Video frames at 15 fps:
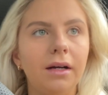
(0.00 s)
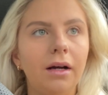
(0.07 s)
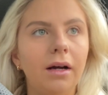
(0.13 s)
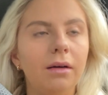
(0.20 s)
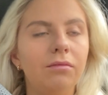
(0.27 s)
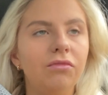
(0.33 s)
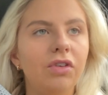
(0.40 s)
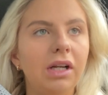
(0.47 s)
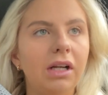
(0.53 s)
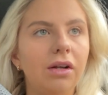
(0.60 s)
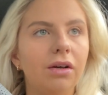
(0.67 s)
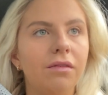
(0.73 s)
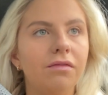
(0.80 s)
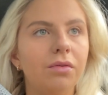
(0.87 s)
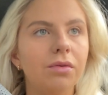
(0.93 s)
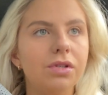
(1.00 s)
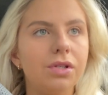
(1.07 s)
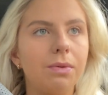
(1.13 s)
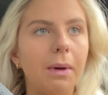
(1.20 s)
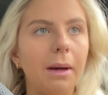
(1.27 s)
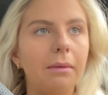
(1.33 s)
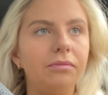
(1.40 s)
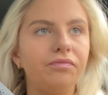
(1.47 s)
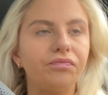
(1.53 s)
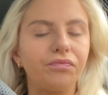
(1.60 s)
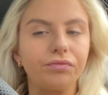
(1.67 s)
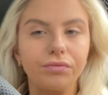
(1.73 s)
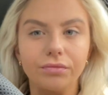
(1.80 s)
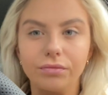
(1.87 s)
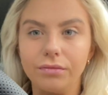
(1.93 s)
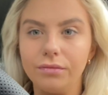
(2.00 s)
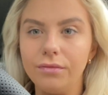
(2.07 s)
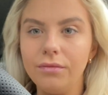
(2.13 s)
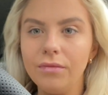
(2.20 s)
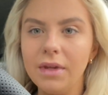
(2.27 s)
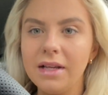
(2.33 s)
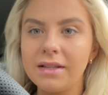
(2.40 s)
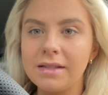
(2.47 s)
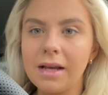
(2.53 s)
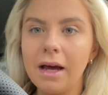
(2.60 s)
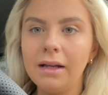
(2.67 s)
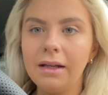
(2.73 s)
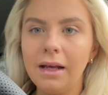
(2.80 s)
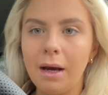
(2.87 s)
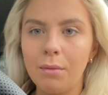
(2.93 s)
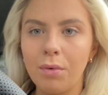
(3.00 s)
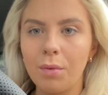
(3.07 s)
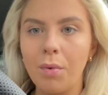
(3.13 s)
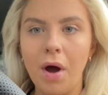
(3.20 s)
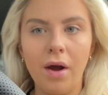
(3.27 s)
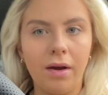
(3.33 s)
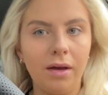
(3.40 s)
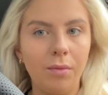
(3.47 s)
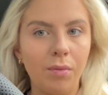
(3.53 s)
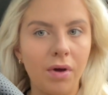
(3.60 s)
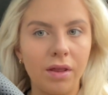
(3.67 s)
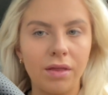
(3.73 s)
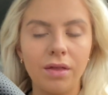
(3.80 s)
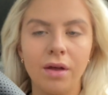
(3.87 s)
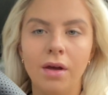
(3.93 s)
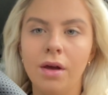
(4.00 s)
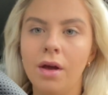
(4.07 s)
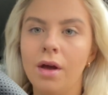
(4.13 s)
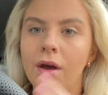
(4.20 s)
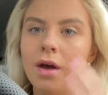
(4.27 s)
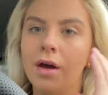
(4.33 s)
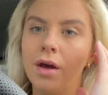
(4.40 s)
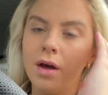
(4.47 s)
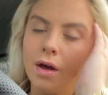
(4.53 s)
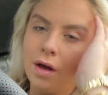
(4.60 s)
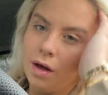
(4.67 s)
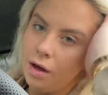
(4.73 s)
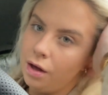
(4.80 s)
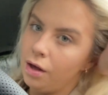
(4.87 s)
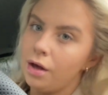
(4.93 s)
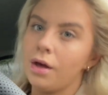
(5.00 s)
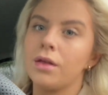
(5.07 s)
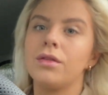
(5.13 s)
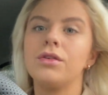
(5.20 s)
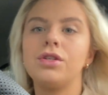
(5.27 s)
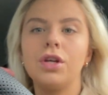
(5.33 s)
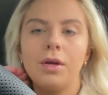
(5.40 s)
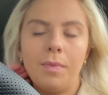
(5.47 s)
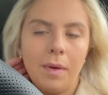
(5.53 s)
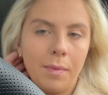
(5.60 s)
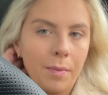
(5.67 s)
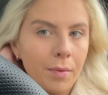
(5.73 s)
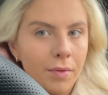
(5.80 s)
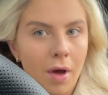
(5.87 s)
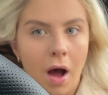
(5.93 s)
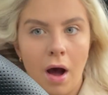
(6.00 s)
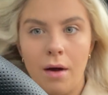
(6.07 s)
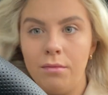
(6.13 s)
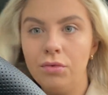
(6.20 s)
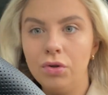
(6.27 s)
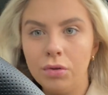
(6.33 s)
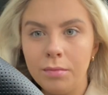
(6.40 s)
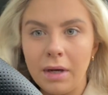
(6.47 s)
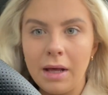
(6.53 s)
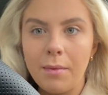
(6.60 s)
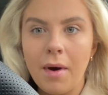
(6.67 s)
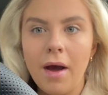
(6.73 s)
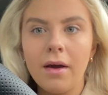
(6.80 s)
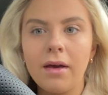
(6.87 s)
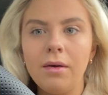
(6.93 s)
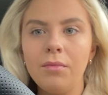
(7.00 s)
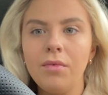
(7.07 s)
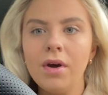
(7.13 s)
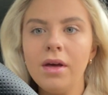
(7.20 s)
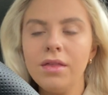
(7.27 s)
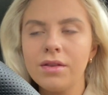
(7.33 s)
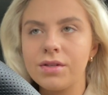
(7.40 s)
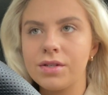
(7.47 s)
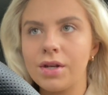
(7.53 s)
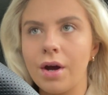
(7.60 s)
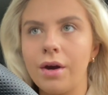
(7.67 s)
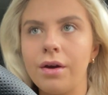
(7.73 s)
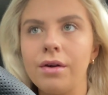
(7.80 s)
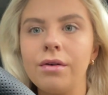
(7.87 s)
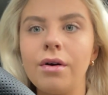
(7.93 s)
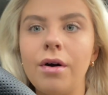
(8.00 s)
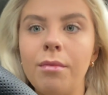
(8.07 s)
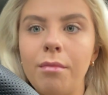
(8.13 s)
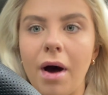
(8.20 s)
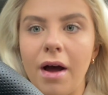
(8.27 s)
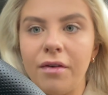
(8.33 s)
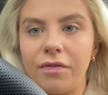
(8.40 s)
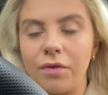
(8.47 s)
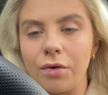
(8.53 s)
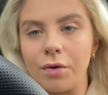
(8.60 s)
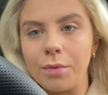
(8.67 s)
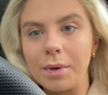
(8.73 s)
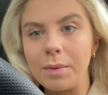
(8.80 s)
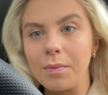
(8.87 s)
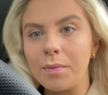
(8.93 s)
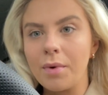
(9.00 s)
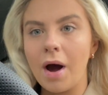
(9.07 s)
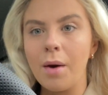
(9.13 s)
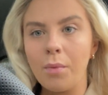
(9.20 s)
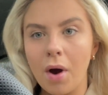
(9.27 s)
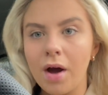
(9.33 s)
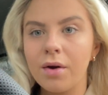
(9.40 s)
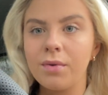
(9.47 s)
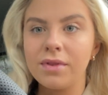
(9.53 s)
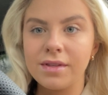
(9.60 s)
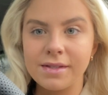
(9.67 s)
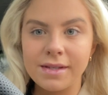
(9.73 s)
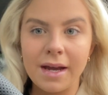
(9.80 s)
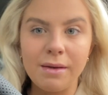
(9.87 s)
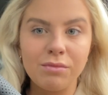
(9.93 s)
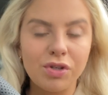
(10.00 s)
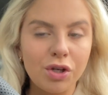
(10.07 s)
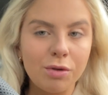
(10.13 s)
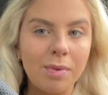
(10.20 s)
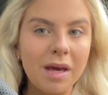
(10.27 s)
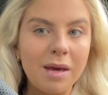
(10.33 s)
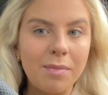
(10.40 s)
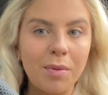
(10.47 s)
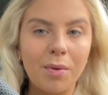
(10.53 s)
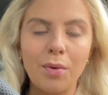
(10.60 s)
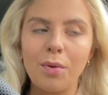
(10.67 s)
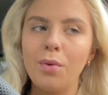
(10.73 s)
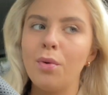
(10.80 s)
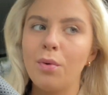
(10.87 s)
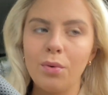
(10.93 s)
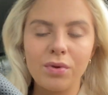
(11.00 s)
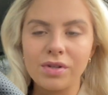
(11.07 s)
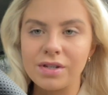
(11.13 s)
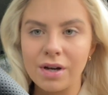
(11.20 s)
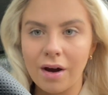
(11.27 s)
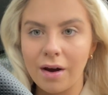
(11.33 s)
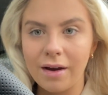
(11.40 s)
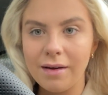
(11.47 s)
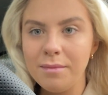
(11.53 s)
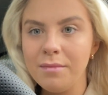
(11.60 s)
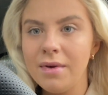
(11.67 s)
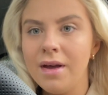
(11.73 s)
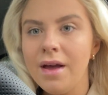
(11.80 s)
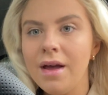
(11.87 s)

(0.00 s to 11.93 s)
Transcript: I'm really looking forward to it. Sadly, I'm not working with the two people that I'm normally working with. So on my floor, I work with the same two people all the time,